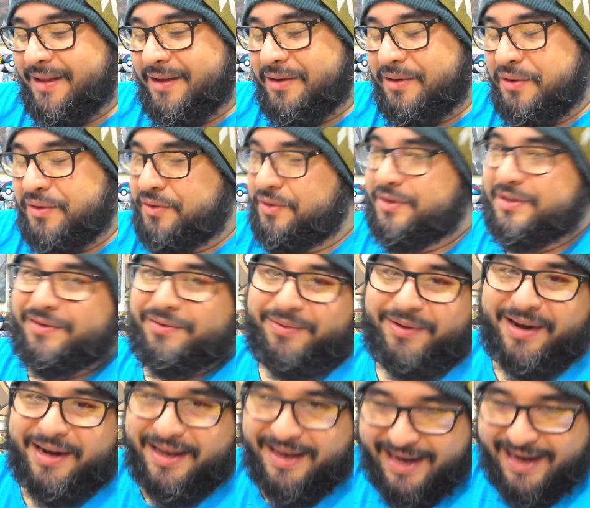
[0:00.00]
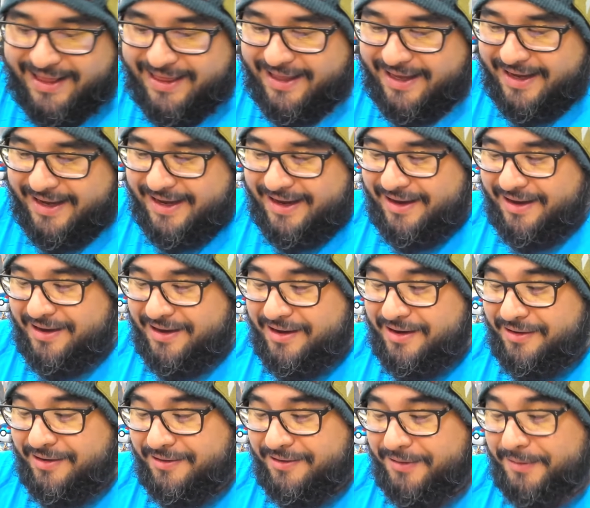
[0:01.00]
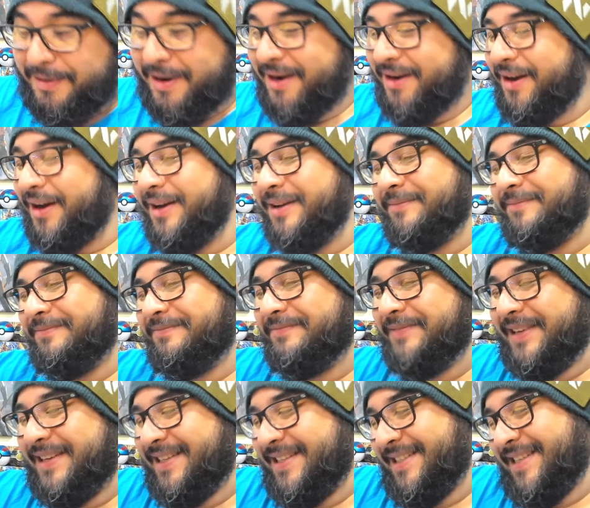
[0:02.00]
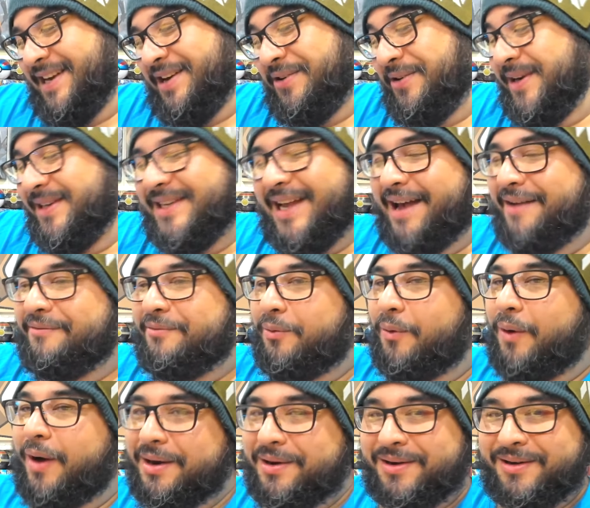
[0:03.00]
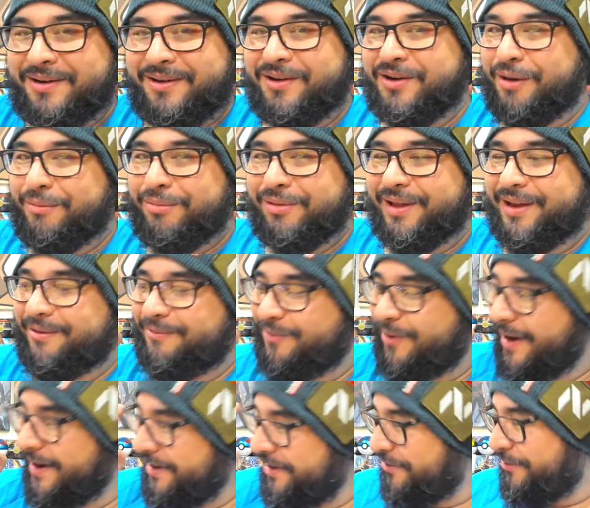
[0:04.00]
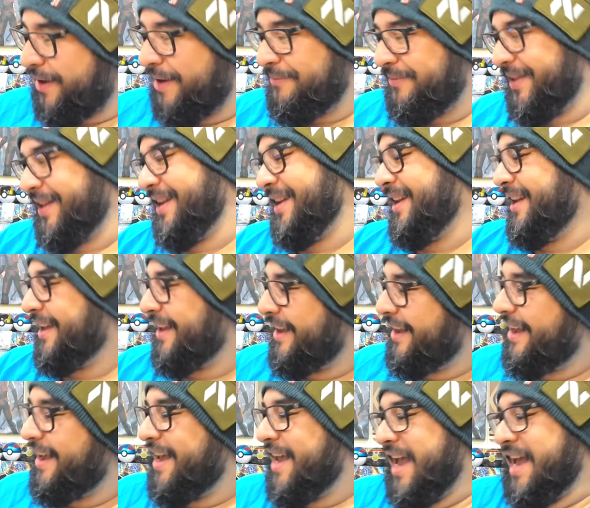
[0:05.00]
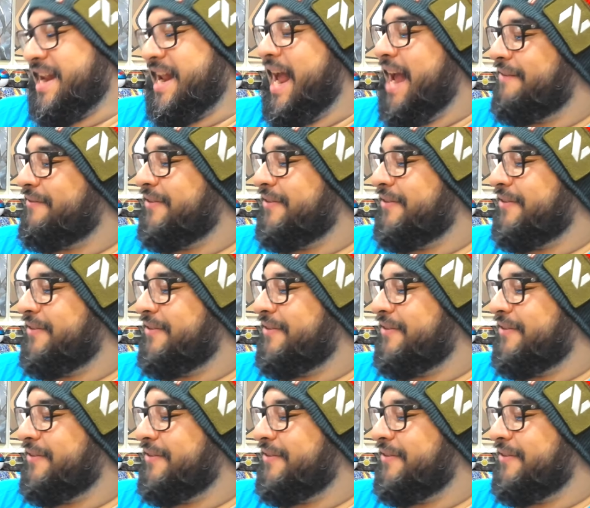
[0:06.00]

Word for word: Who knows if we're going to get there. We might not, because I always have one Goblin, one Gremlin, in every